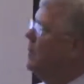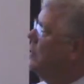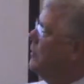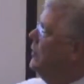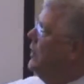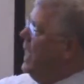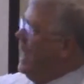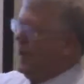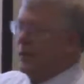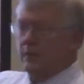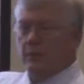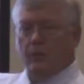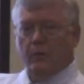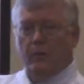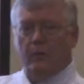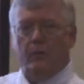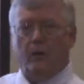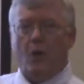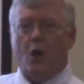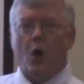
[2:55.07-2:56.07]
that
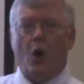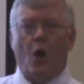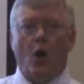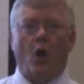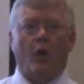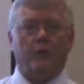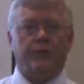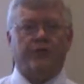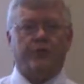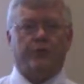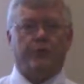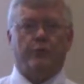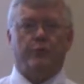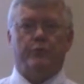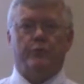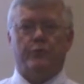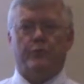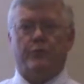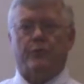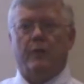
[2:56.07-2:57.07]
all
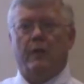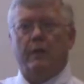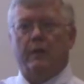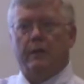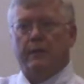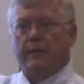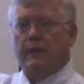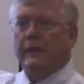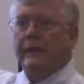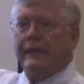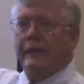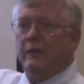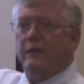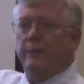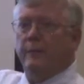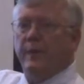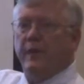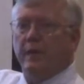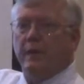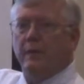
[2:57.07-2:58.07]
students need to
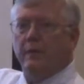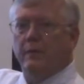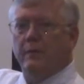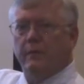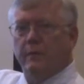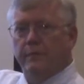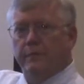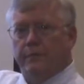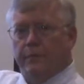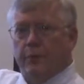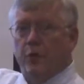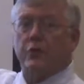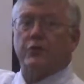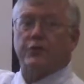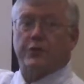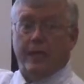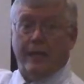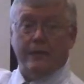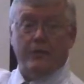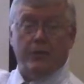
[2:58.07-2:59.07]
be
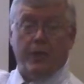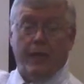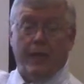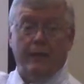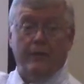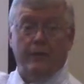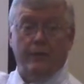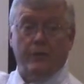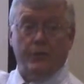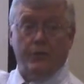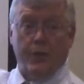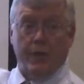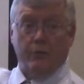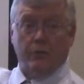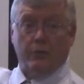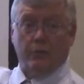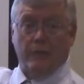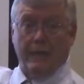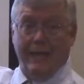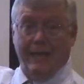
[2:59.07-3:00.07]
first educated in the
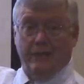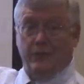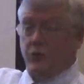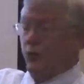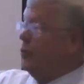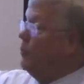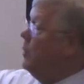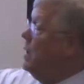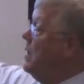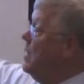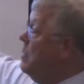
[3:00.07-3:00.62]
general classroom